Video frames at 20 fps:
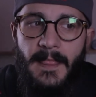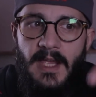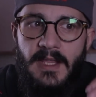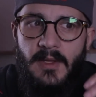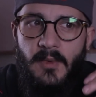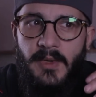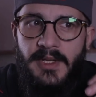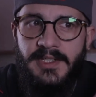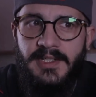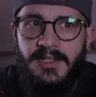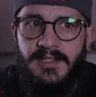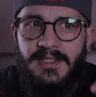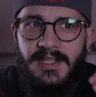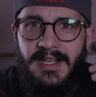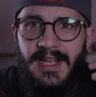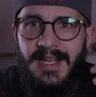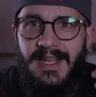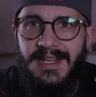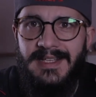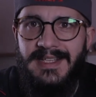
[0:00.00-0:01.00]
In the winter it's
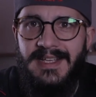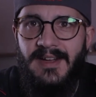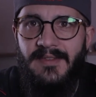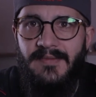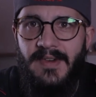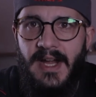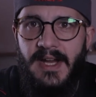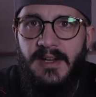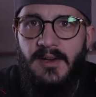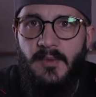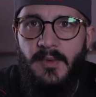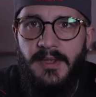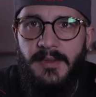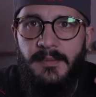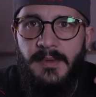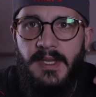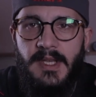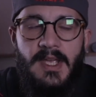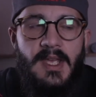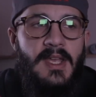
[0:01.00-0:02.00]
like I gotta take a vial with
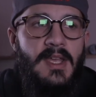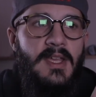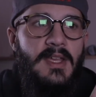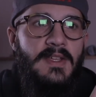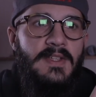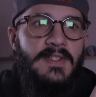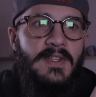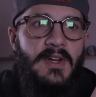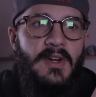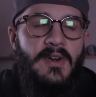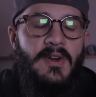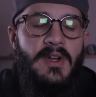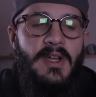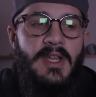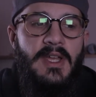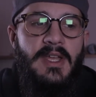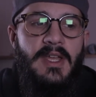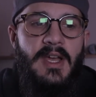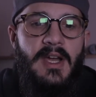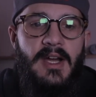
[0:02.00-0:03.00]
me. So
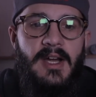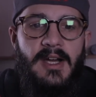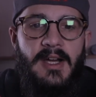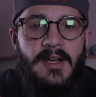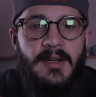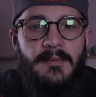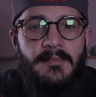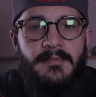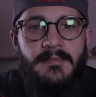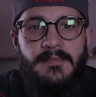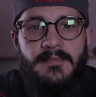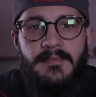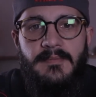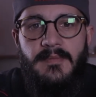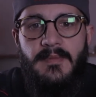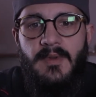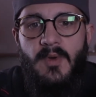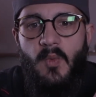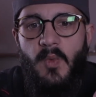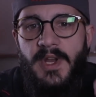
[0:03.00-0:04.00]
um,
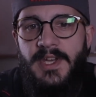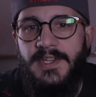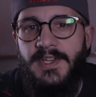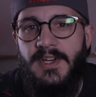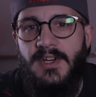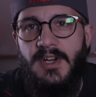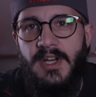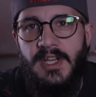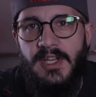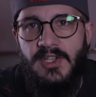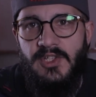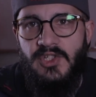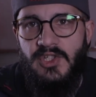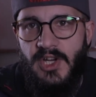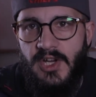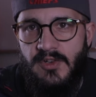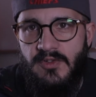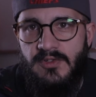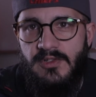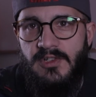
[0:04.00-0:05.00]
winter in
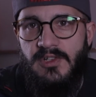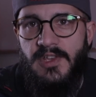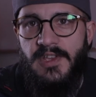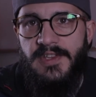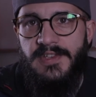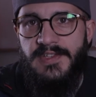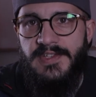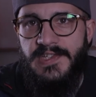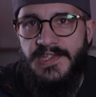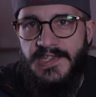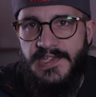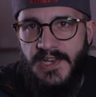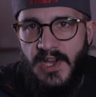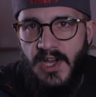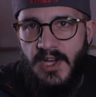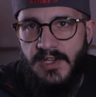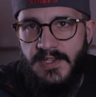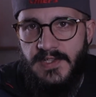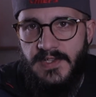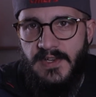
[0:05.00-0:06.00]
general
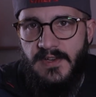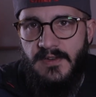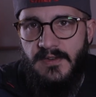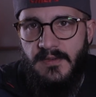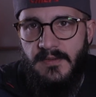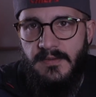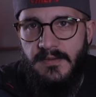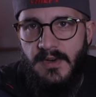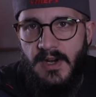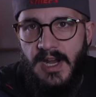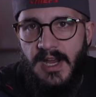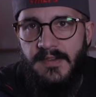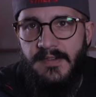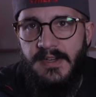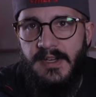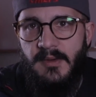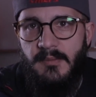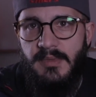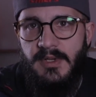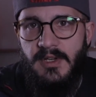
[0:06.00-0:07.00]
sucks for
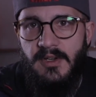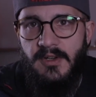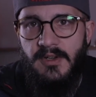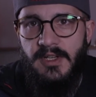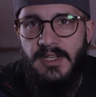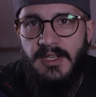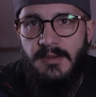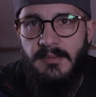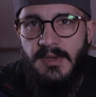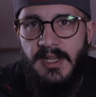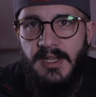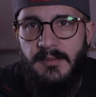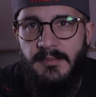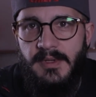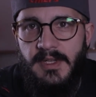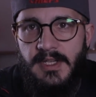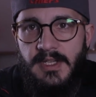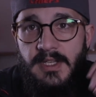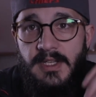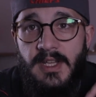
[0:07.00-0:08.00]
having a beard, in my
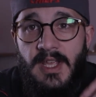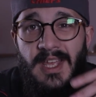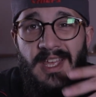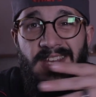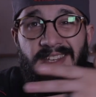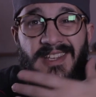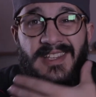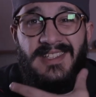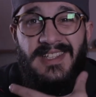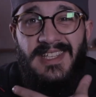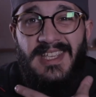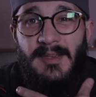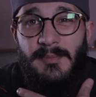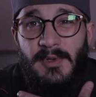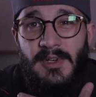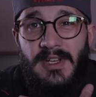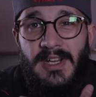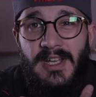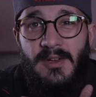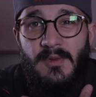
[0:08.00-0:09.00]
opinion. Does it keep
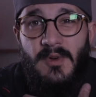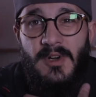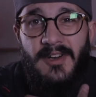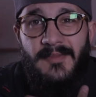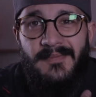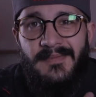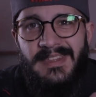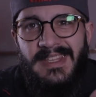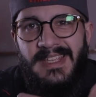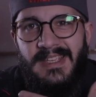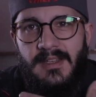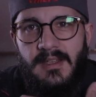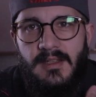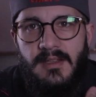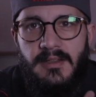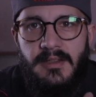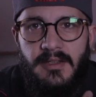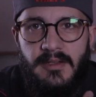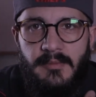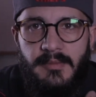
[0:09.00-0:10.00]
your neck warm? Yeah, a
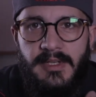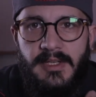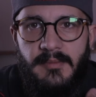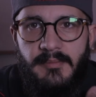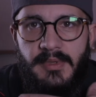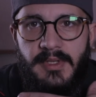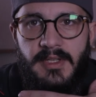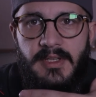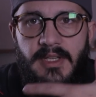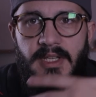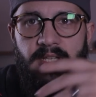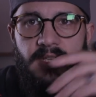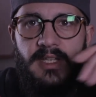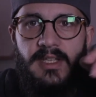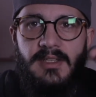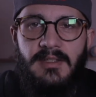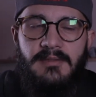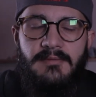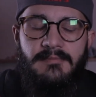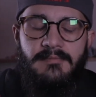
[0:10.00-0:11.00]
little bit, but it
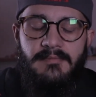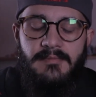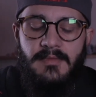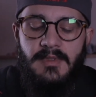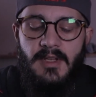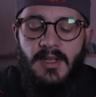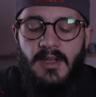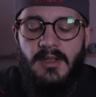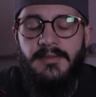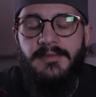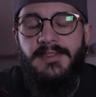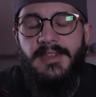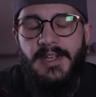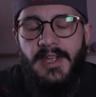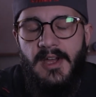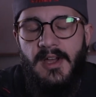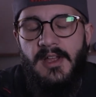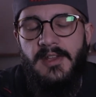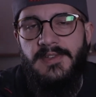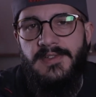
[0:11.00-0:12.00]
the
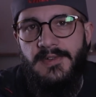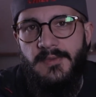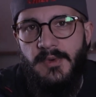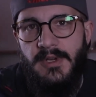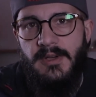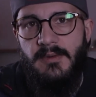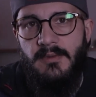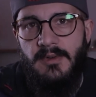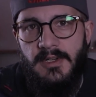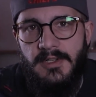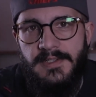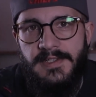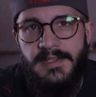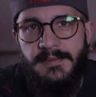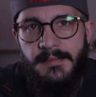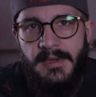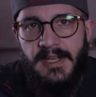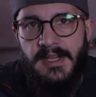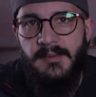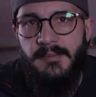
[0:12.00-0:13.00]
cons are way worse, in
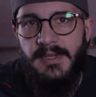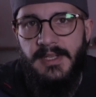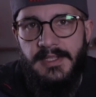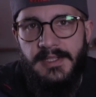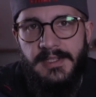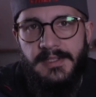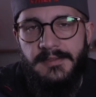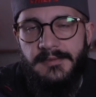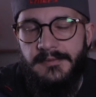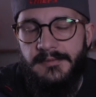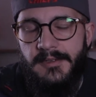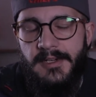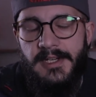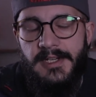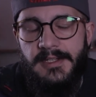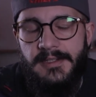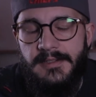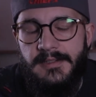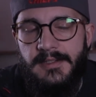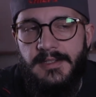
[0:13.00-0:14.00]
my opinion, right?